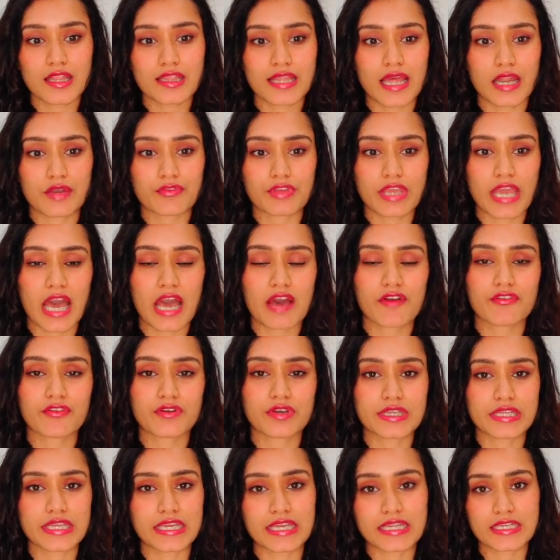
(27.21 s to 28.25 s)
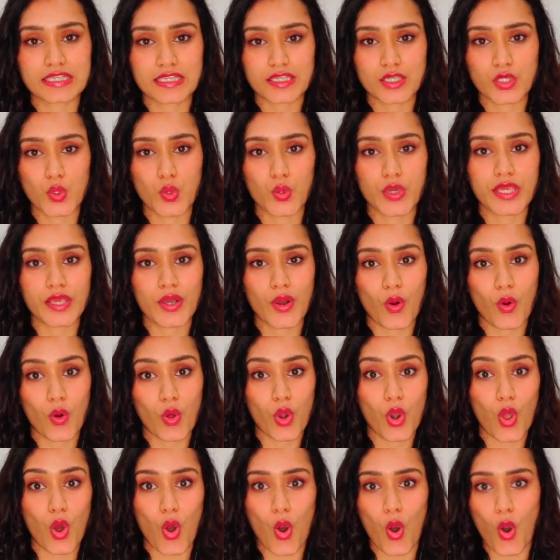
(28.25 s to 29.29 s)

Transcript: that we have created going all